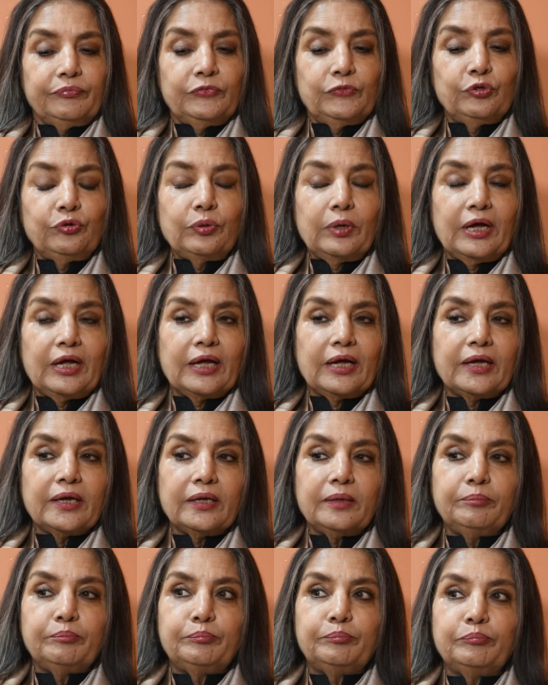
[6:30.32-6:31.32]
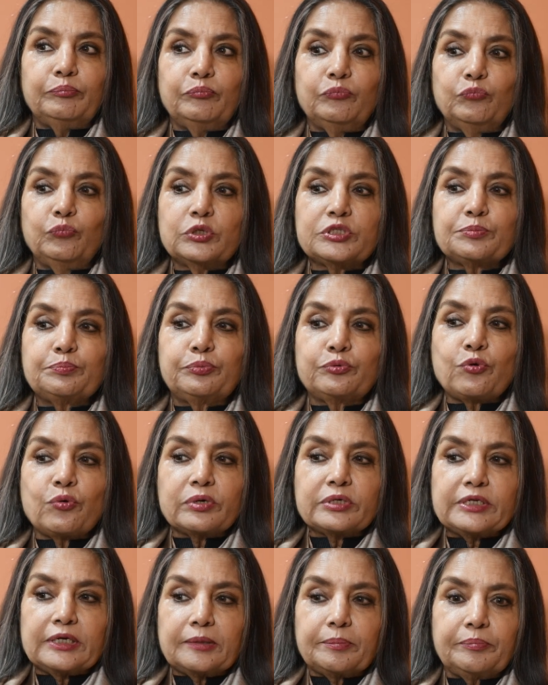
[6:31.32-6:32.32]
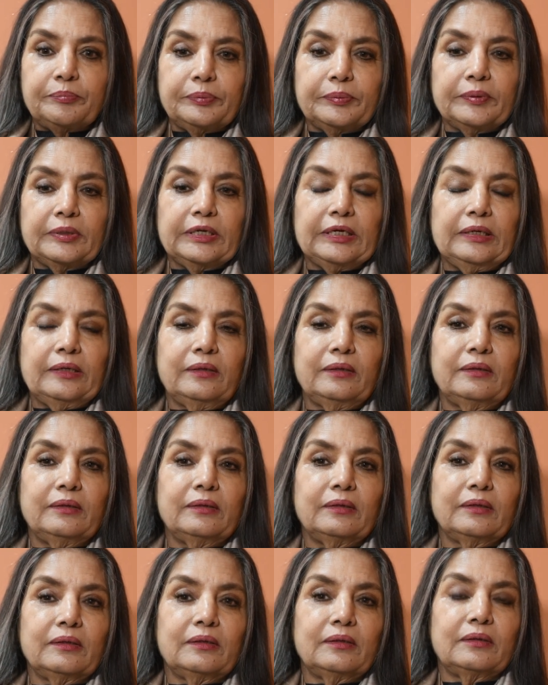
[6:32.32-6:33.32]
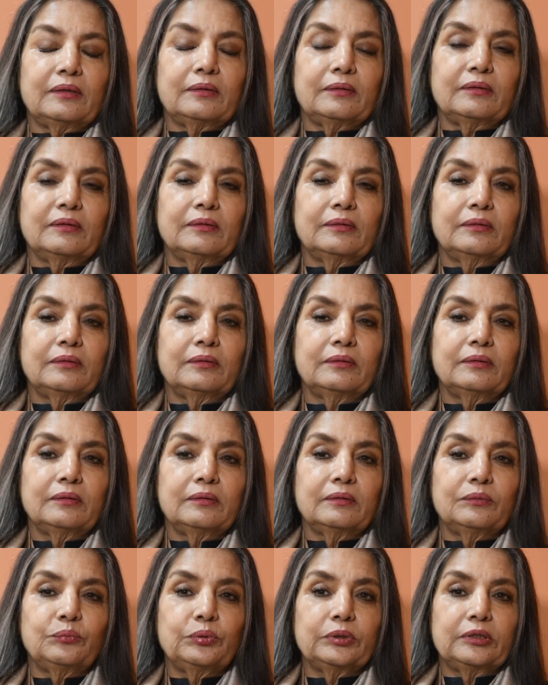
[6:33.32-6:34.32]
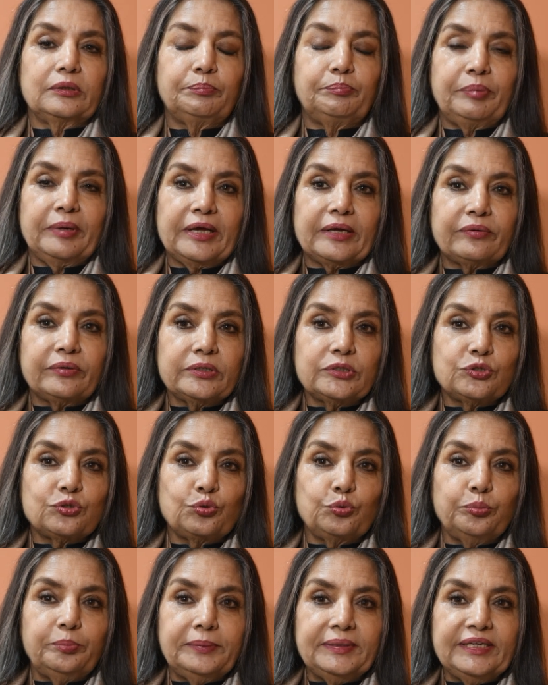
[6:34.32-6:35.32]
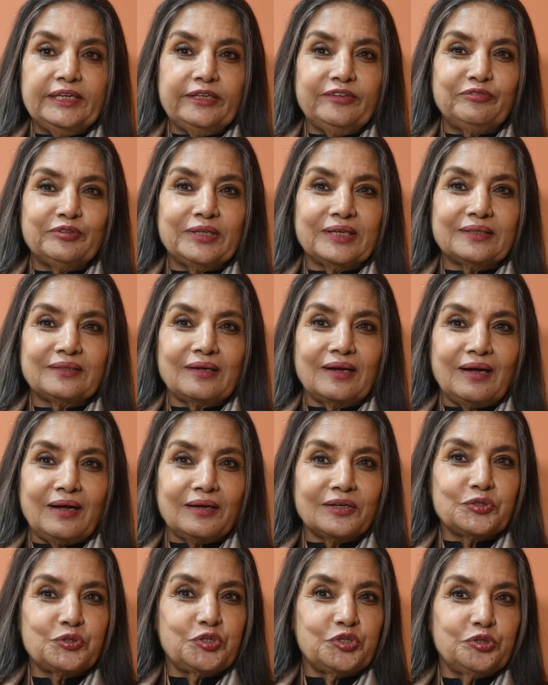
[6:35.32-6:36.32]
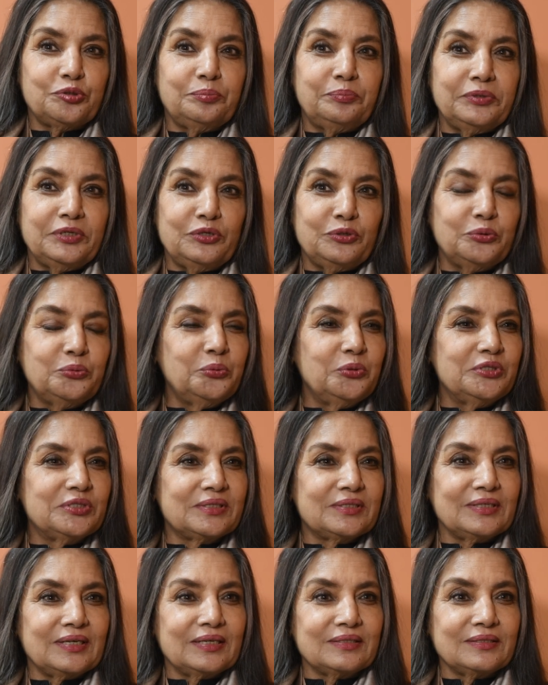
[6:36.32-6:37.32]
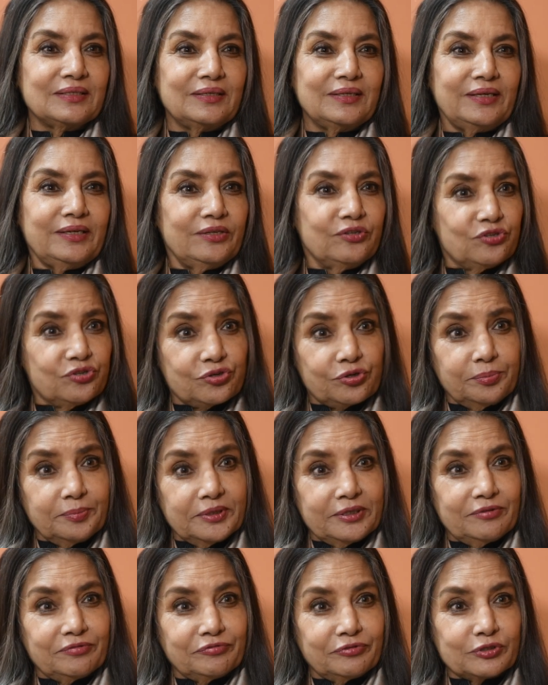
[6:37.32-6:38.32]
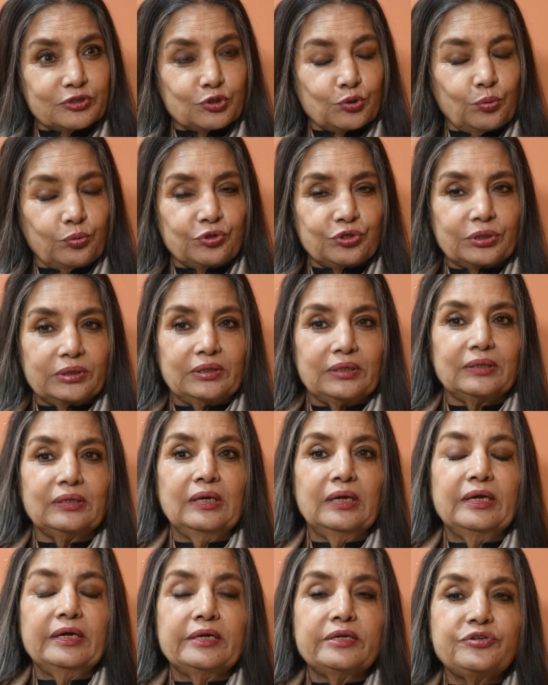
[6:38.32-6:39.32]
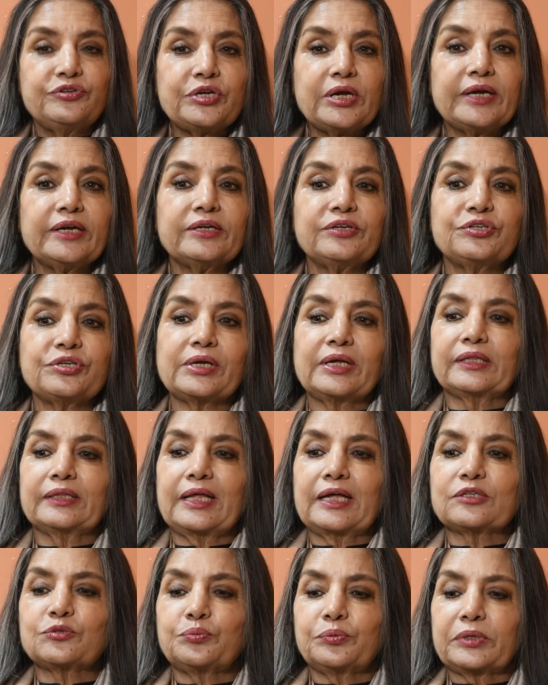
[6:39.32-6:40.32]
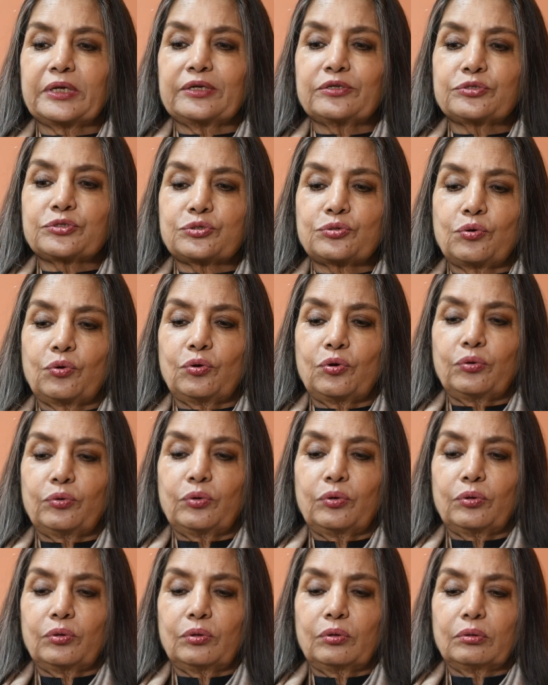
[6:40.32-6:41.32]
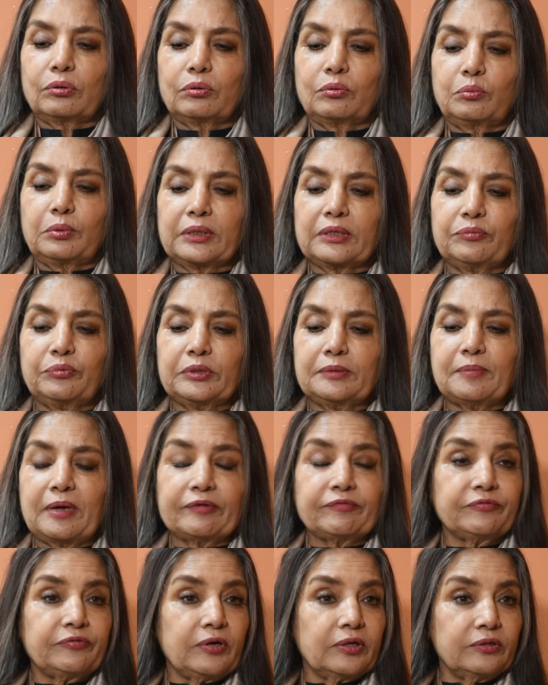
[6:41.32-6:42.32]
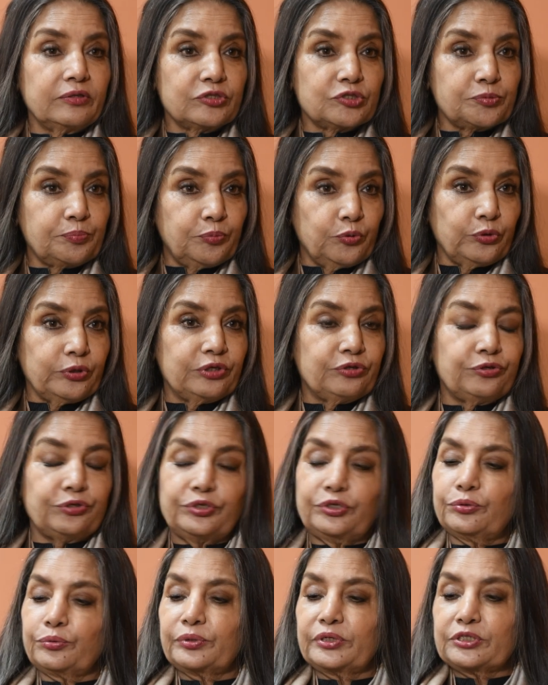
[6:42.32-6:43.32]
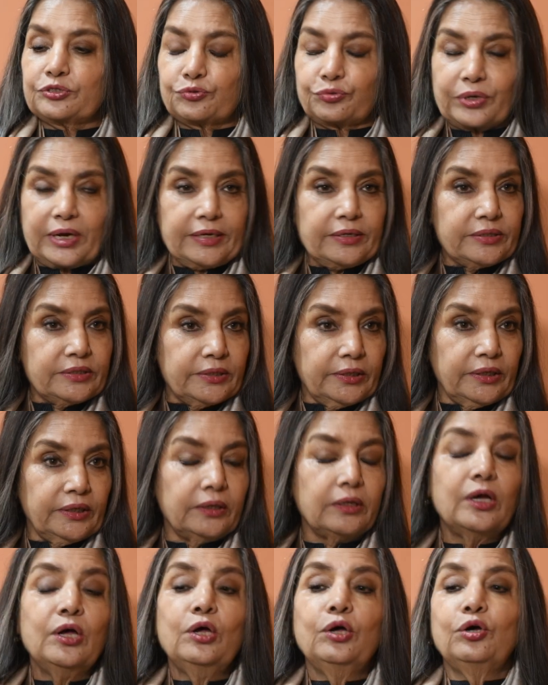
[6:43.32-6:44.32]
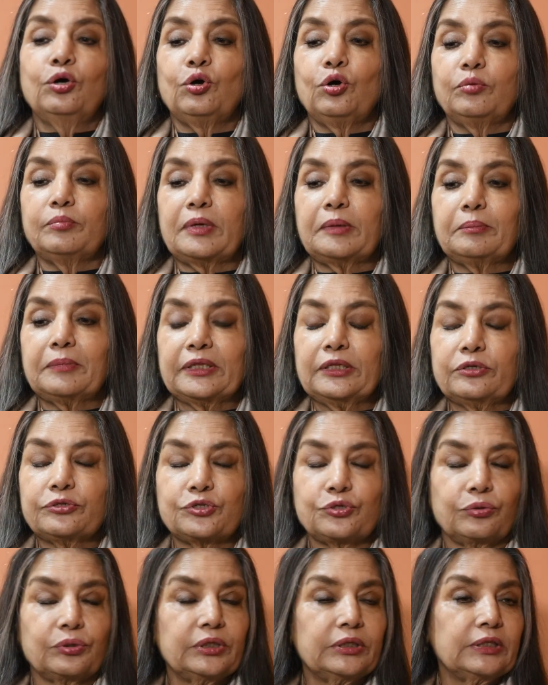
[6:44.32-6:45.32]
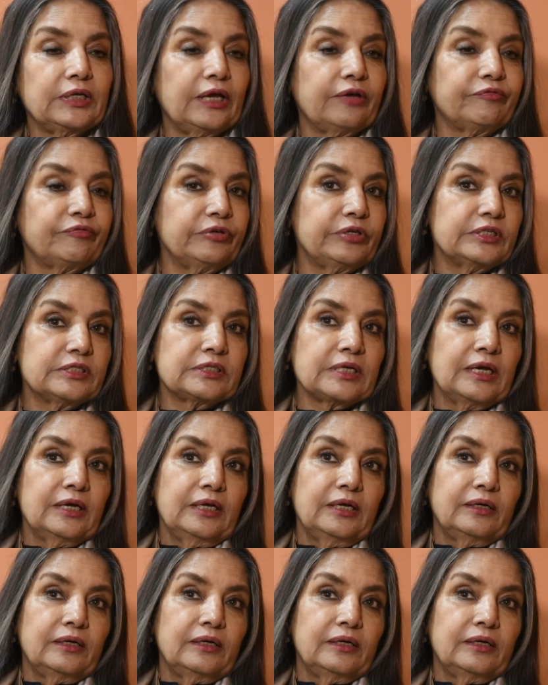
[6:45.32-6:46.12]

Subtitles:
You know, I was brought up in with parents who believed that art should be used as an instrument for social change, and that's what I saw, whether with my father's poetry or his writing, or my mother Shaukat Kafi's